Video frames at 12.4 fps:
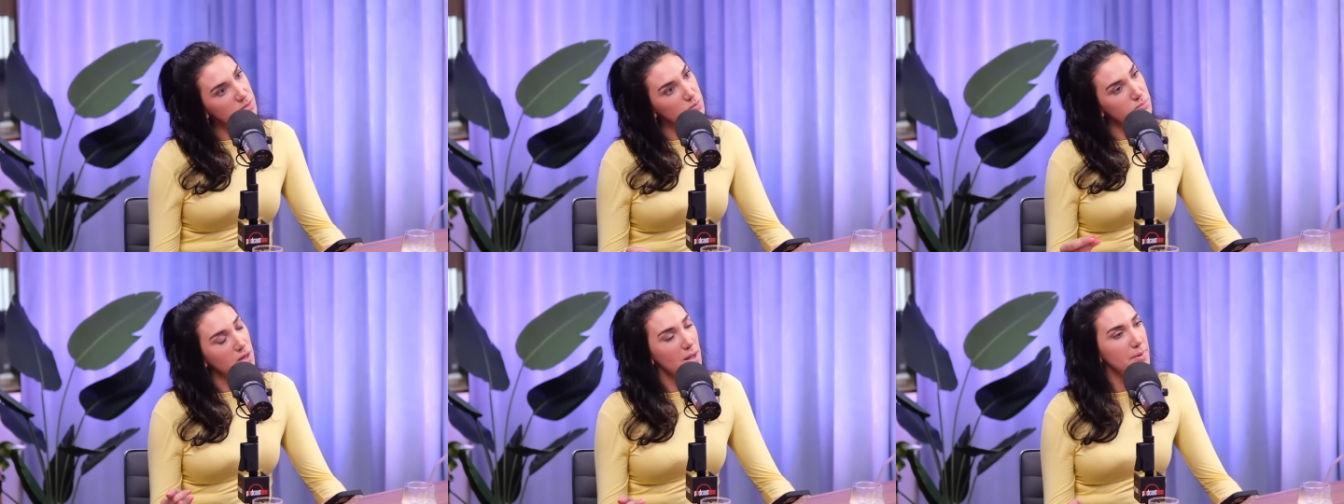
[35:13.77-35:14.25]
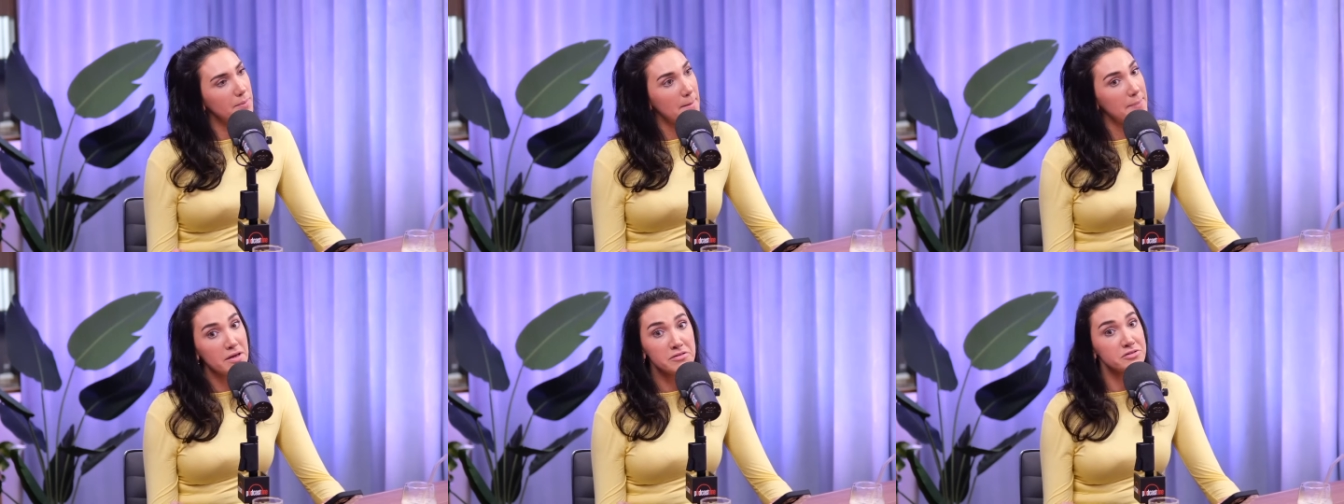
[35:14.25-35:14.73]
I'm in my
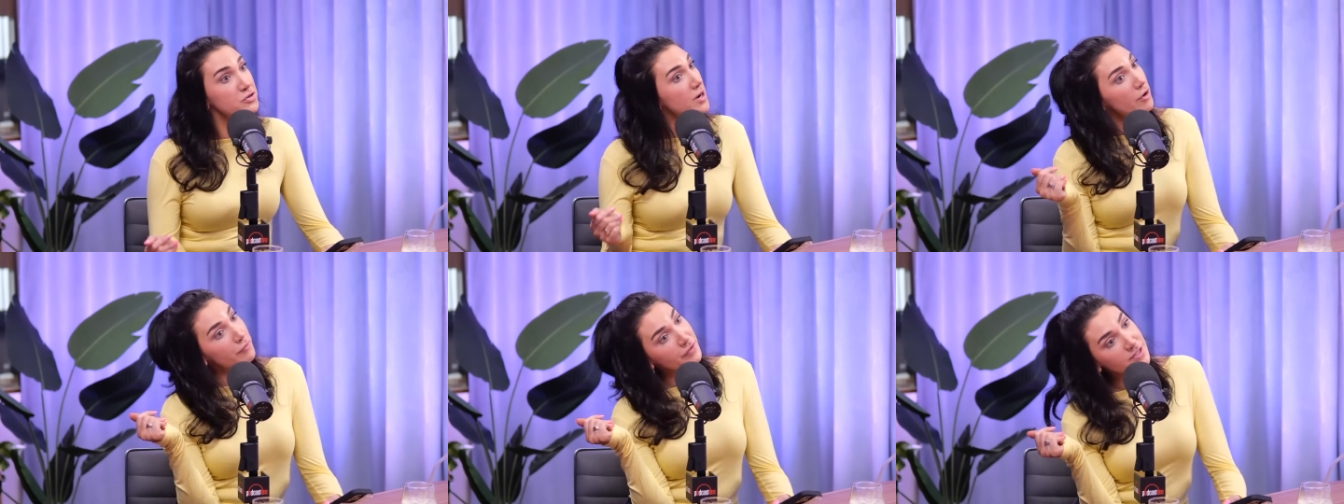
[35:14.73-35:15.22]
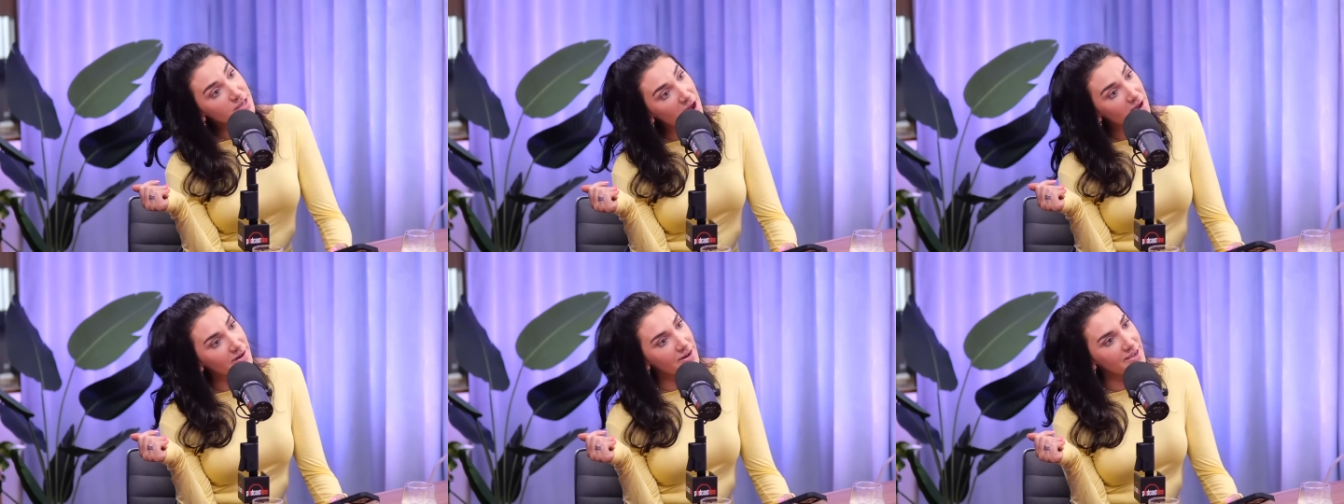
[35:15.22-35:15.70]
bathing suit and I don't feel as
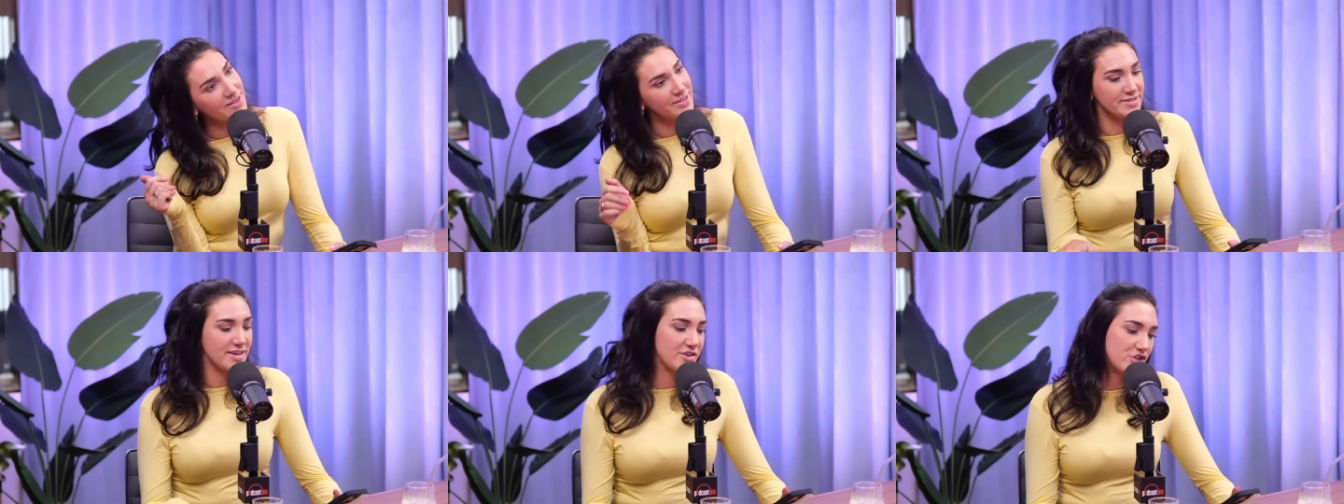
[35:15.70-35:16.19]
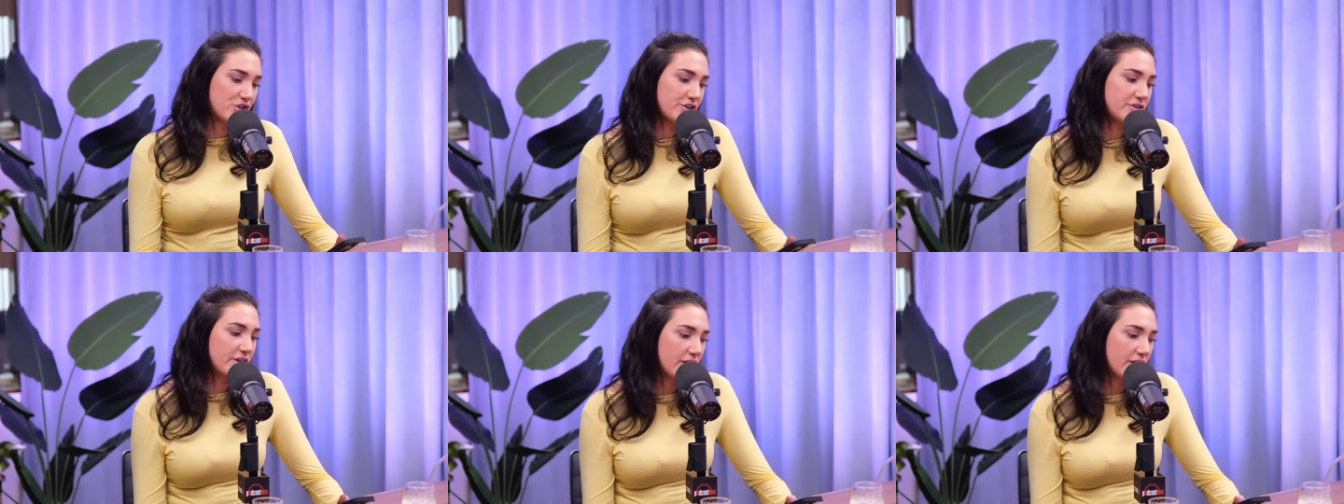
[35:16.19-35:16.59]
hot as I should, you know?